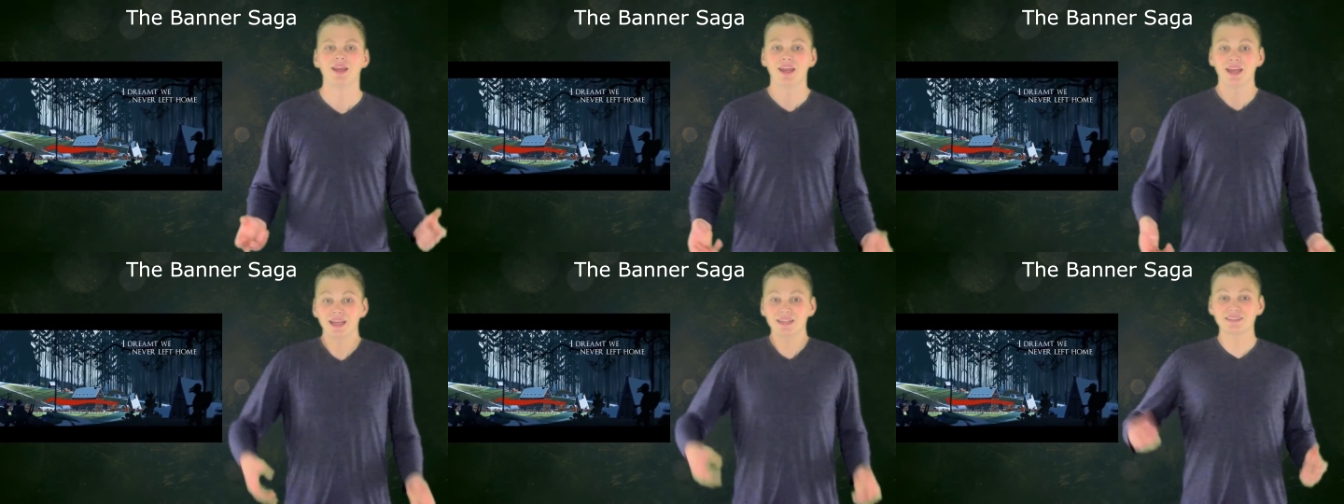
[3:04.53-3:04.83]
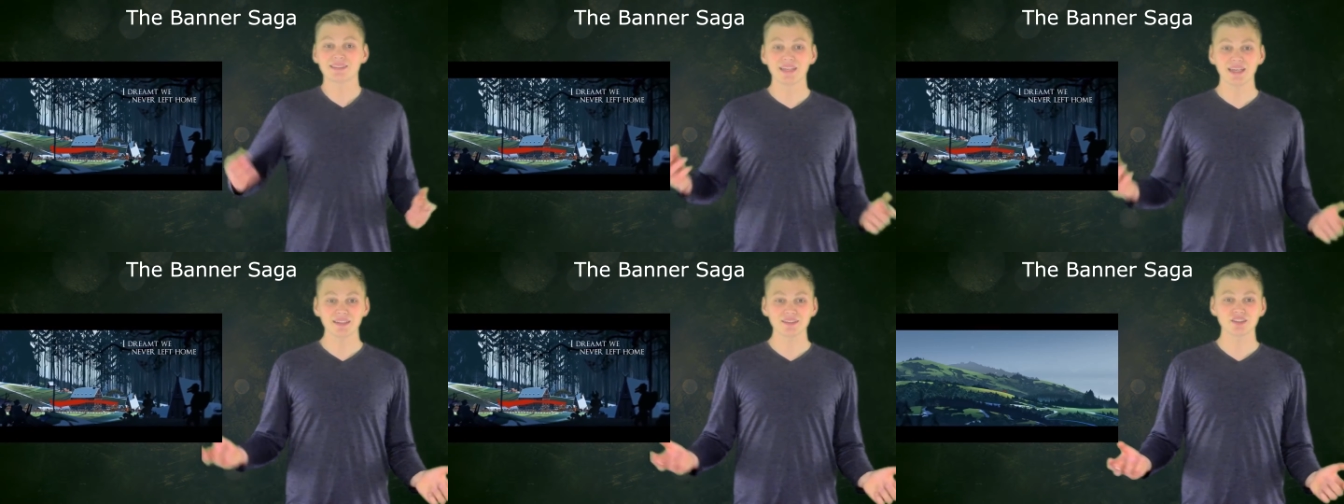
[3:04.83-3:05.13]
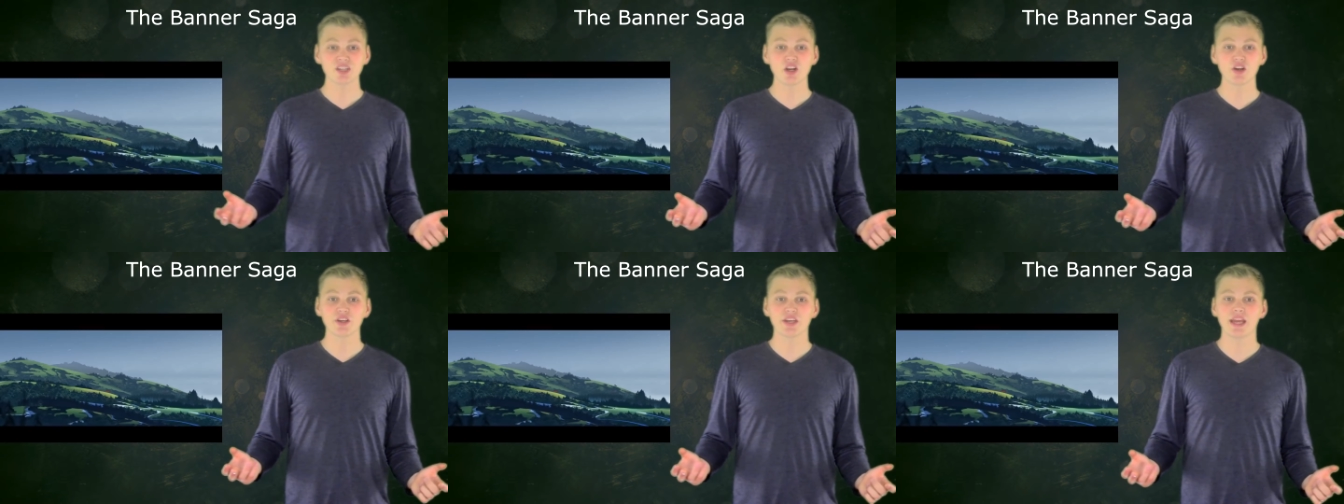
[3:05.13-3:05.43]
Its
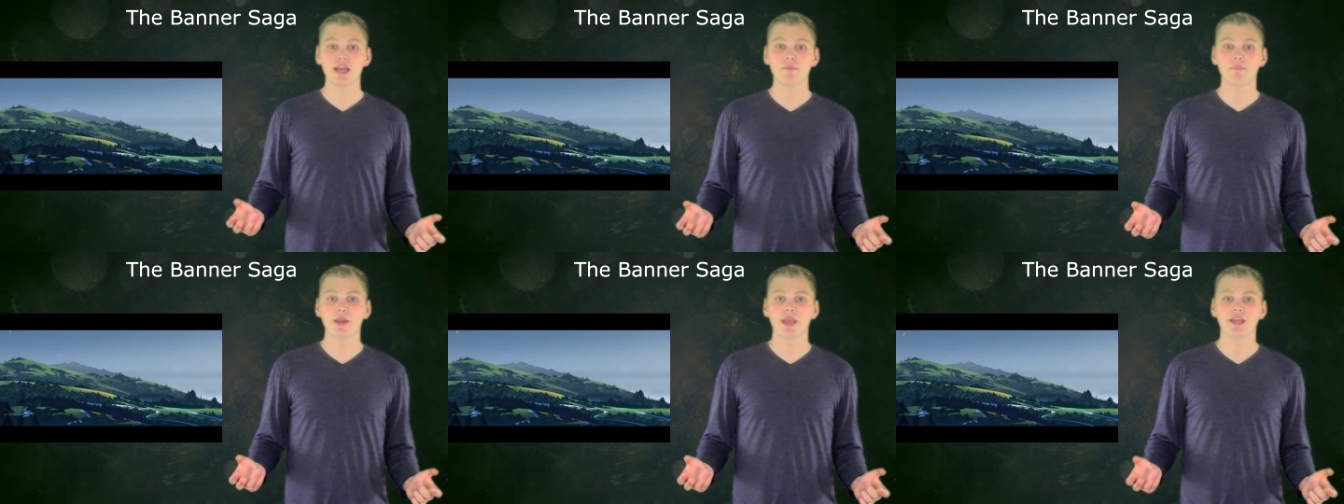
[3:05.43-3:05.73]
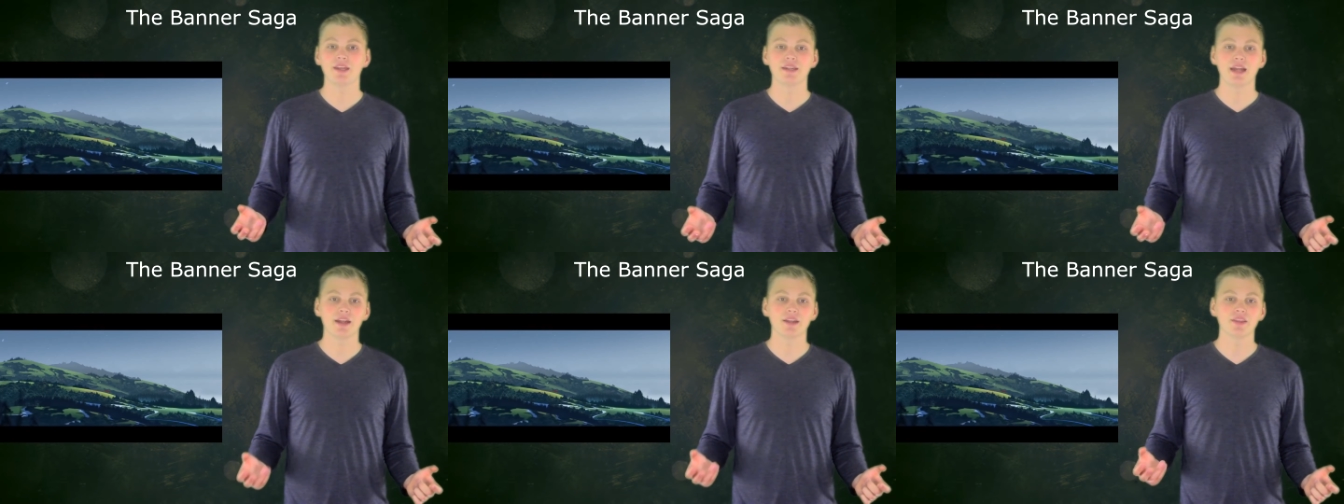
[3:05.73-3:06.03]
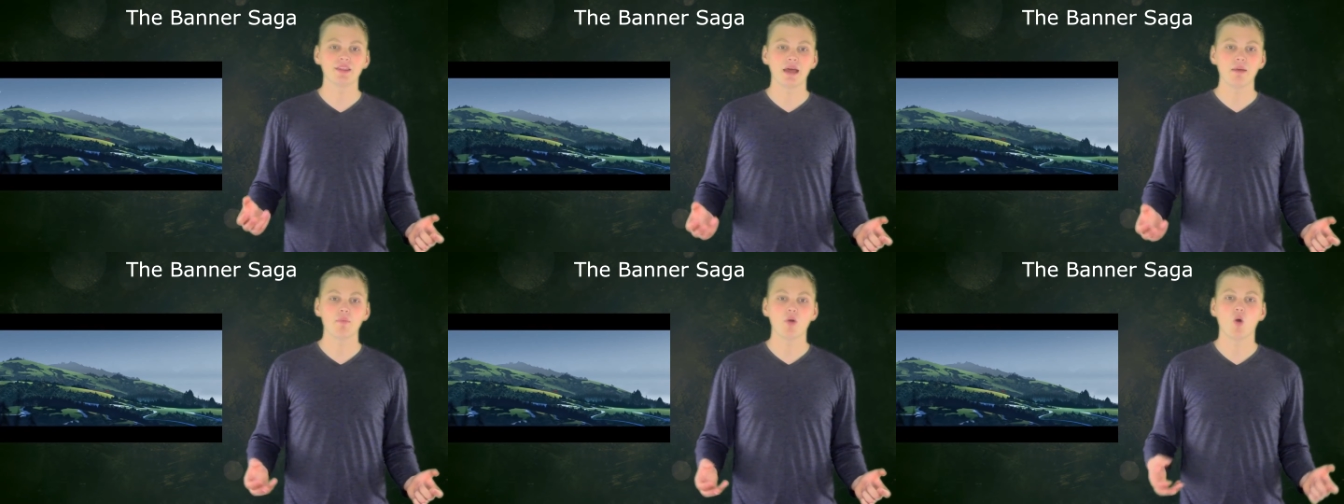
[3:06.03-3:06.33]
Kickstarter campaign netted
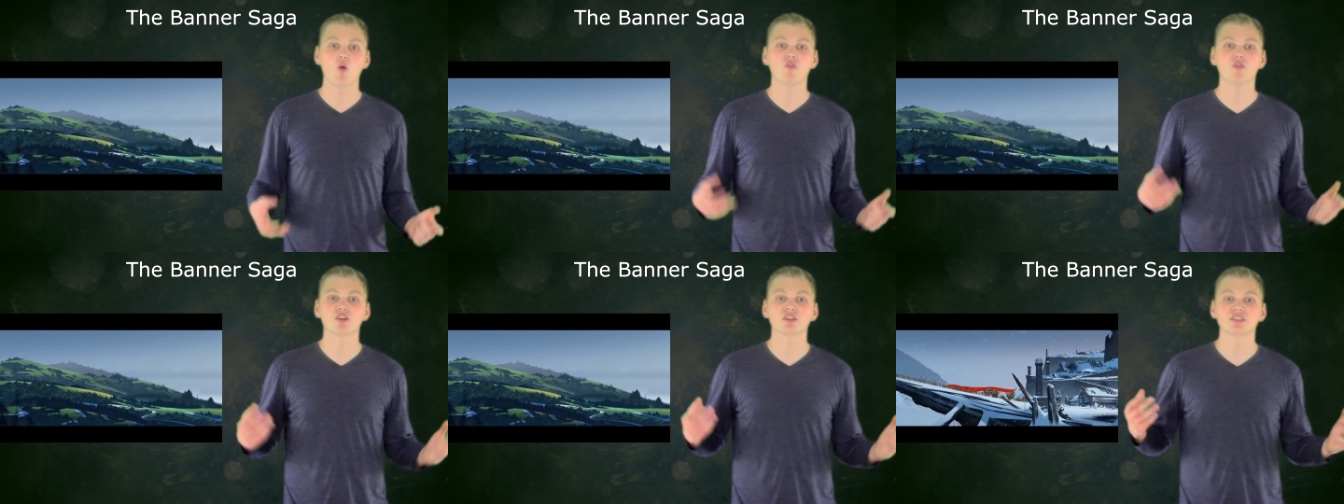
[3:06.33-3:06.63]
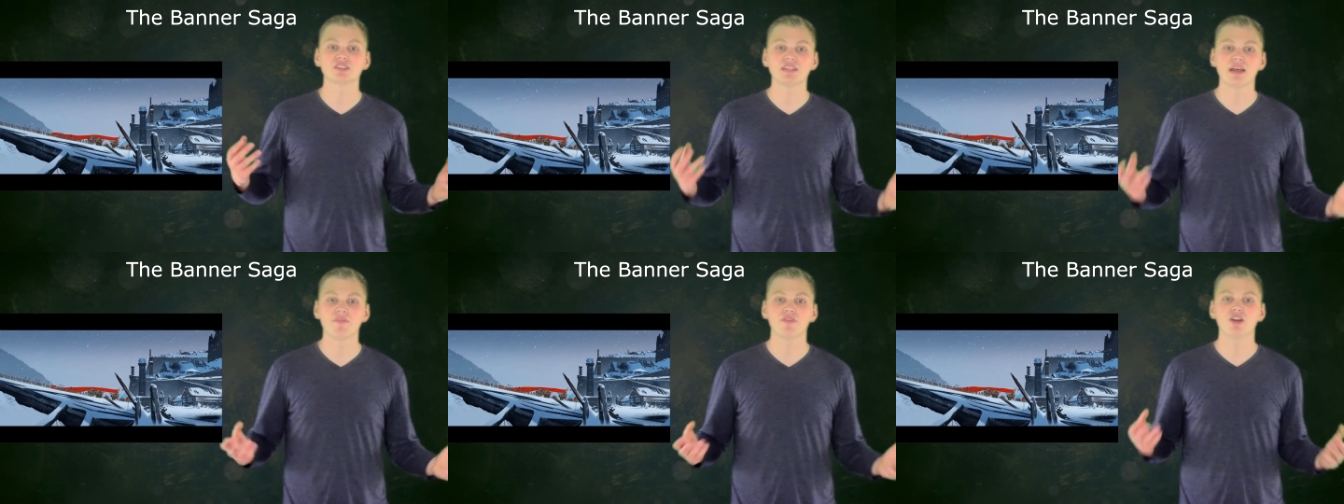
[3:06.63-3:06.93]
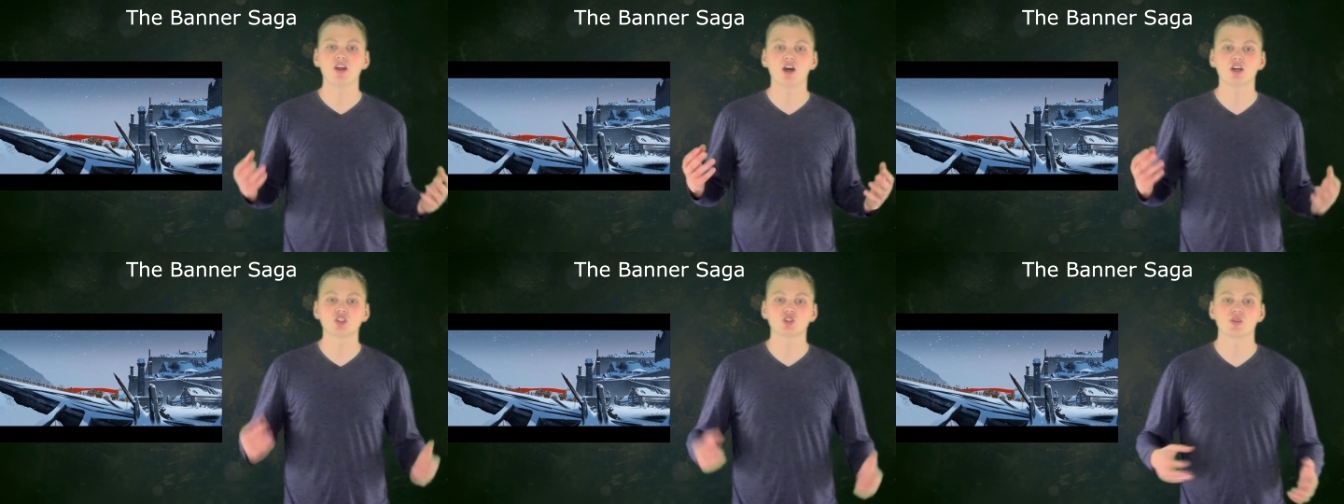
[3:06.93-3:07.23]
them over
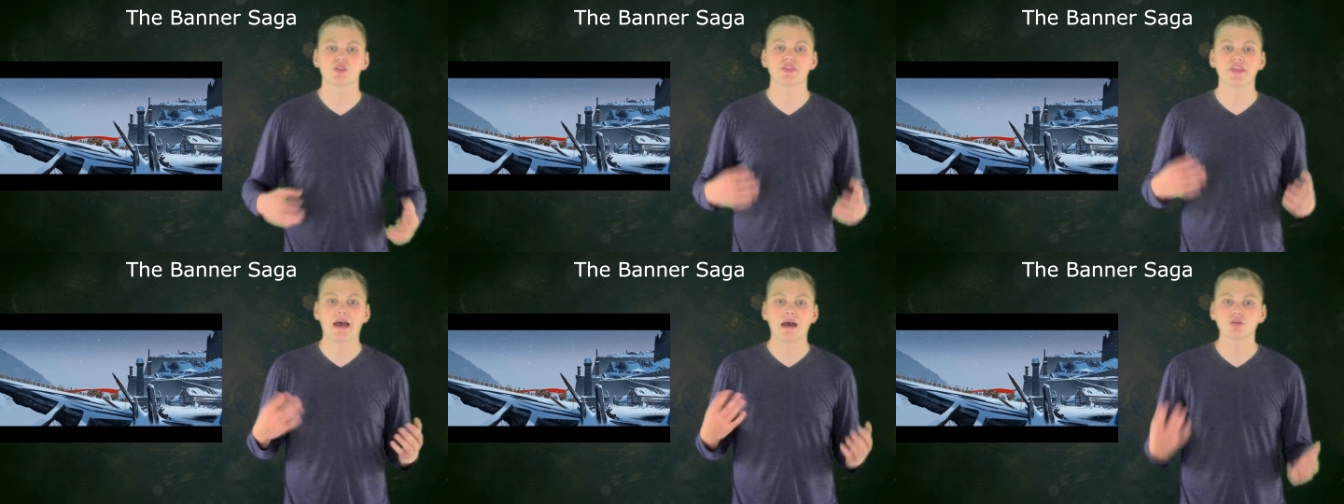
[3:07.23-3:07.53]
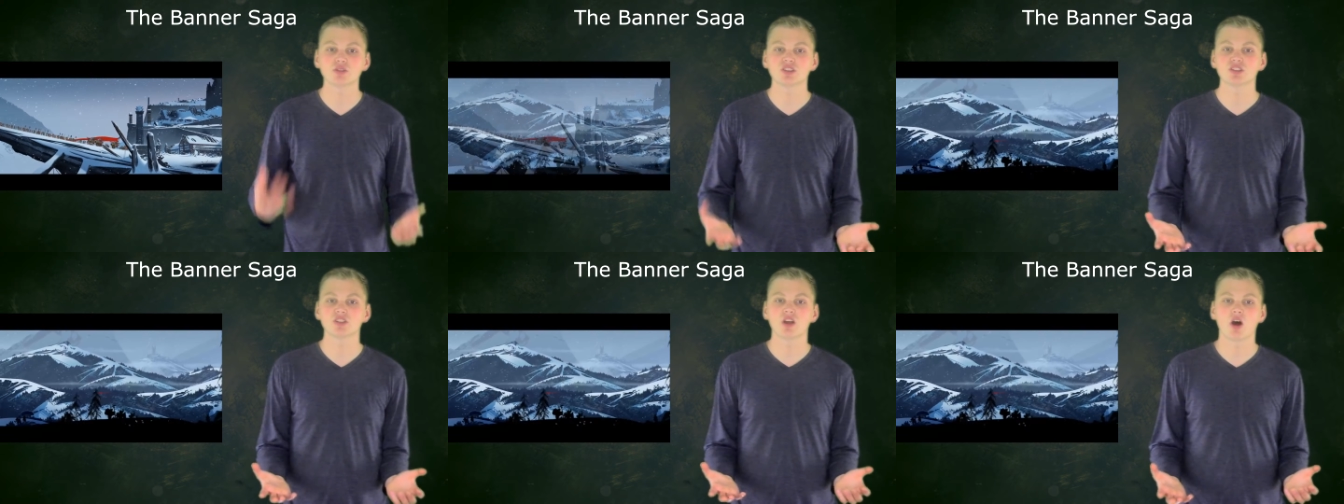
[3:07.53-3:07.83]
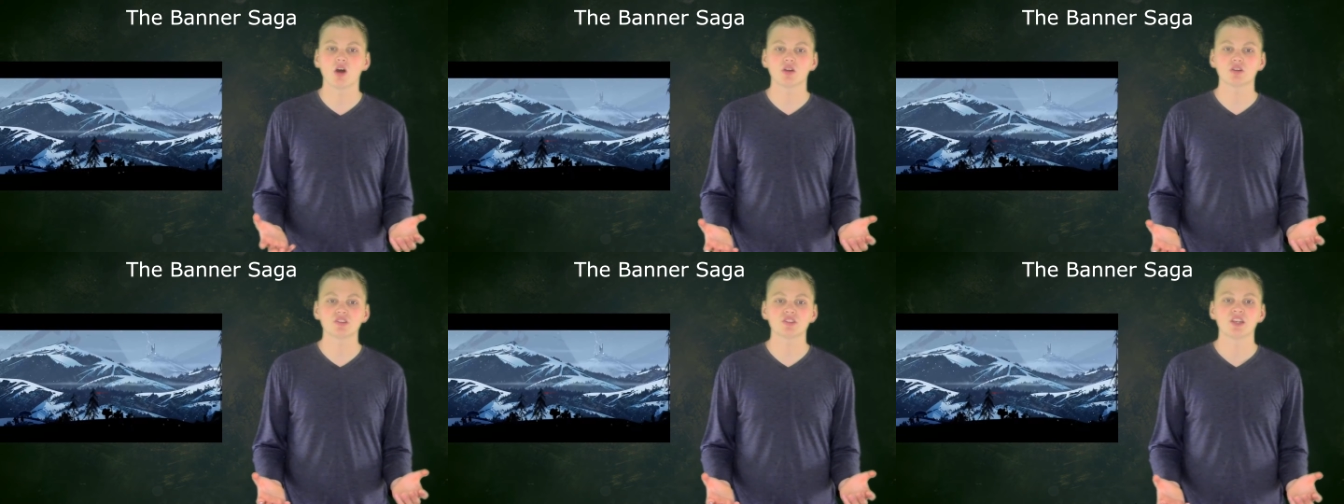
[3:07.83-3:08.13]

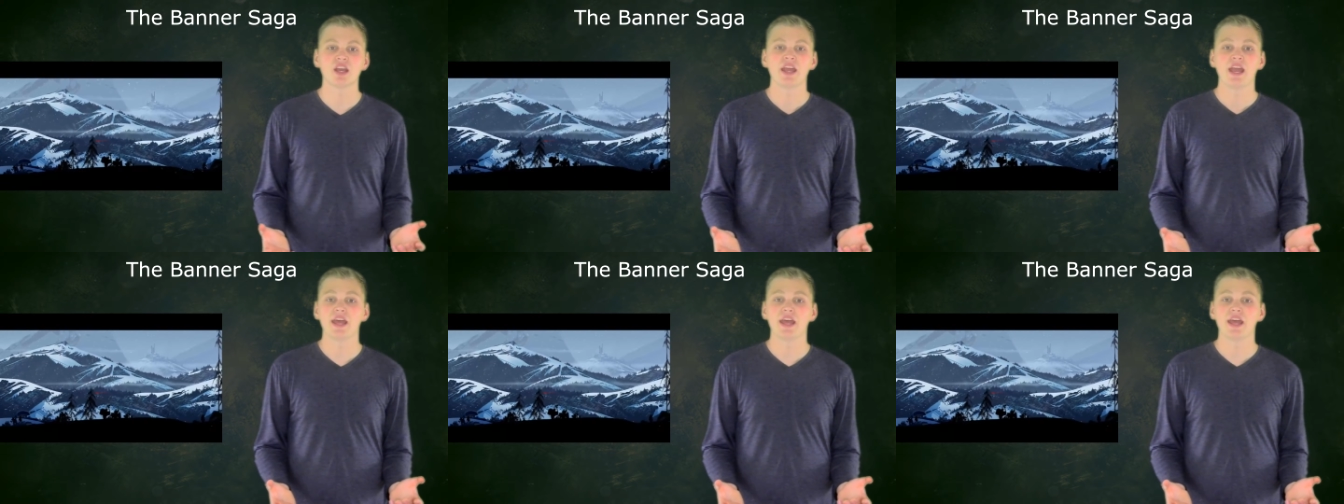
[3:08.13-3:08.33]
$700,000,